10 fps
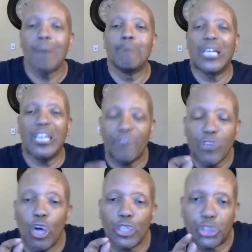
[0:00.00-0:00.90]
But if
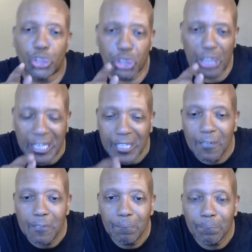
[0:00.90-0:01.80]
you're
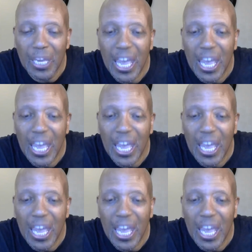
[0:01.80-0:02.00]
single